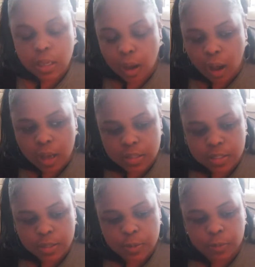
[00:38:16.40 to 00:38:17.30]

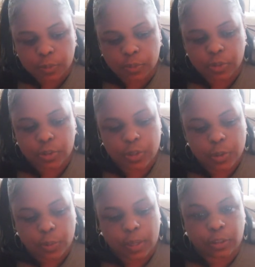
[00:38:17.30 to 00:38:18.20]
Also,
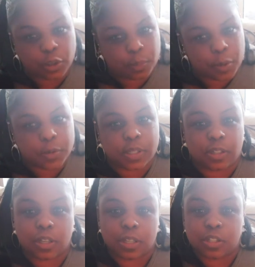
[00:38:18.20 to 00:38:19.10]
you and your person
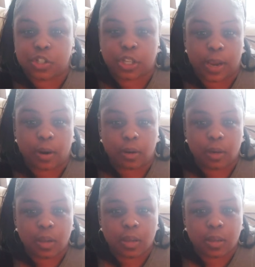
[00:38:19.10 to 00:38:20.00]
could share
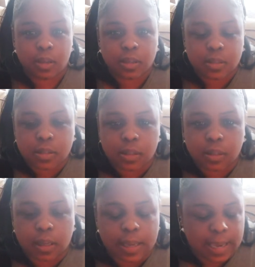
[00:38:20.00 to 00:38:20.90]

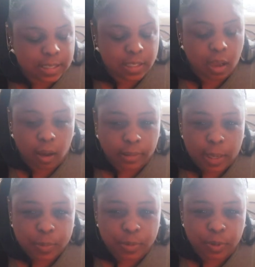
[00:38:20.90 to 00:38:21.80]
a song
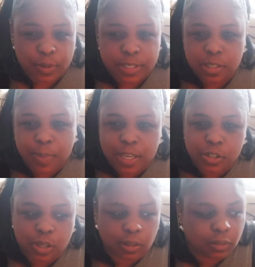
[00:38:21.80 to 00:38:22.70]
that was very
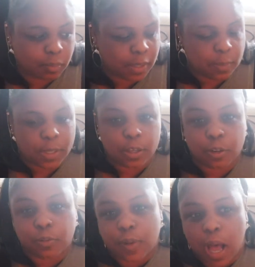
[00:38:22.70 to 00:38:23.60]
special. Maybe your
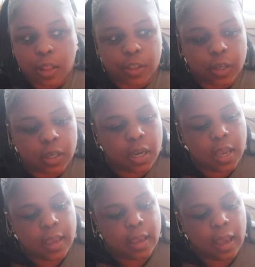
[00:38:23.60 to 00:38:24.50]
father
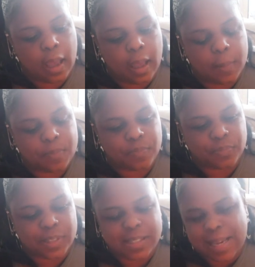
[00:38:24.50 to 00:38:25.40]

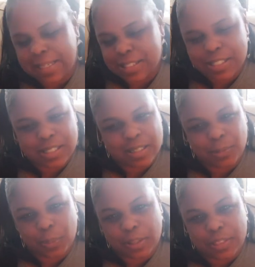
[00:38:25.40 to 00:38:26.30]
danced
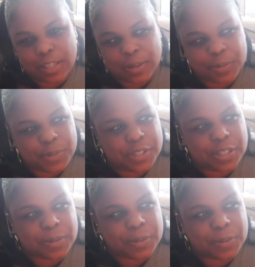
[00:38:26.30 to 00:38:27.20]
with you
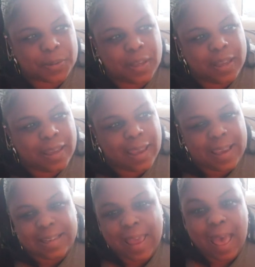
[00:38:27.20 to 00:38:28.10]
to
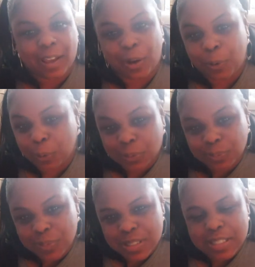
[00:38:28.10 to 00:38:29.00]
a Nat Cole
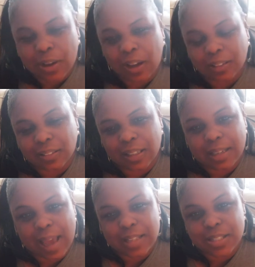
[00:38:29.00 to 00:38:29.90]
song, and
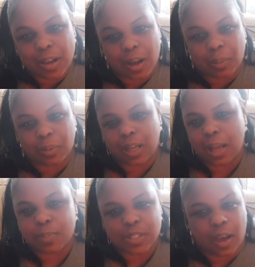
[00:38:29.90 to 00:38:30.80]
that song
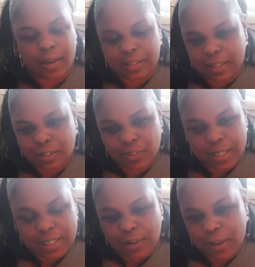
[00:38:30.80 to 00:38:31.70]
comes on in the
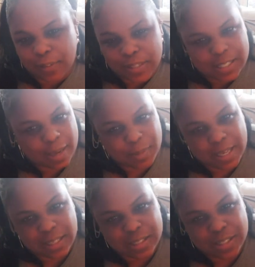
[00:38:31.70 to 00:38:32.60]
radio every time you
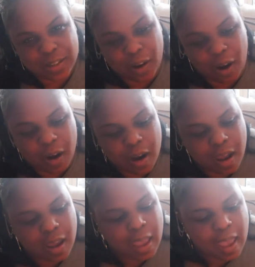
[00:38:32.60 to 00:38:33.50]
get into the car.
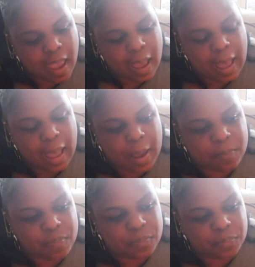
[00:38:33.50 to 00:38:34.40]

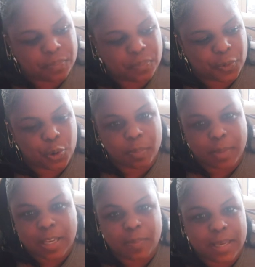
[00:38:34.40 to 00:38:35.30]
Or
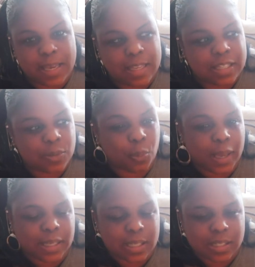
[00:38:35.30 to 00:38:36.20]
maybe it's a
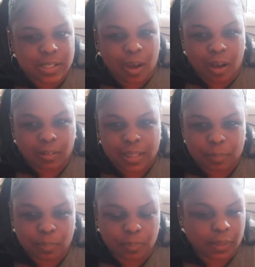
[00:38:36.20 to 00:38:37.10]
wedding song that
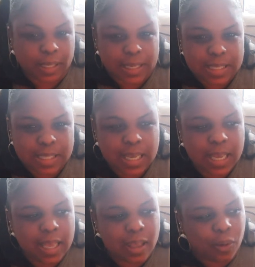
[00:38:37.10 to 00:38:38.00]
plays,
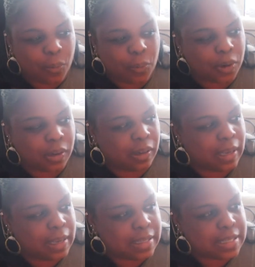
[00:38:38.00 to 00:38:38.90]
or
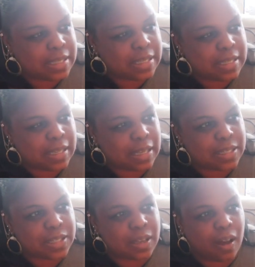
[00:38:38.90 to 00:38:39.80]
it's a
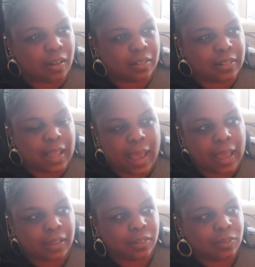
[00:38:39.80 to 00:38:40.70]
song that